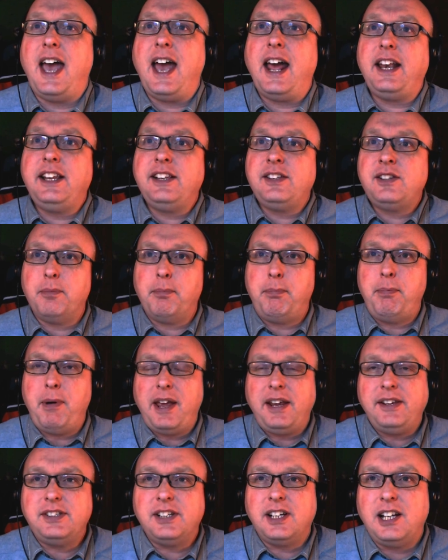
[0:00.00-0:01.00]
and it's
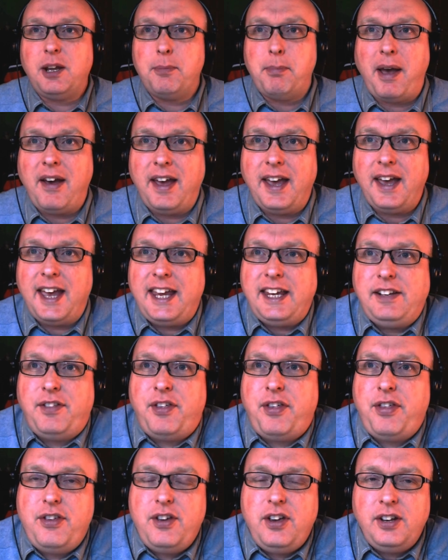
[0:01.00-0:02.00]
basically about
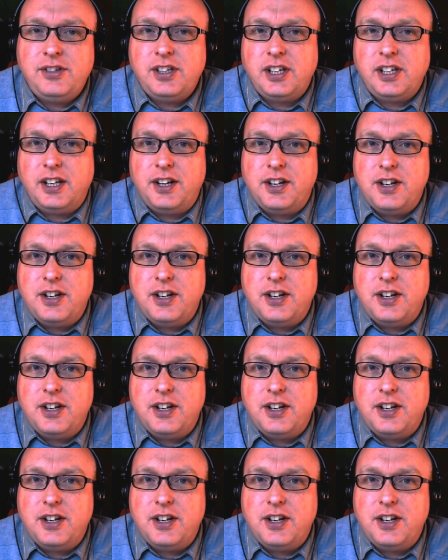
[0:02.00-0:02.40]
8:30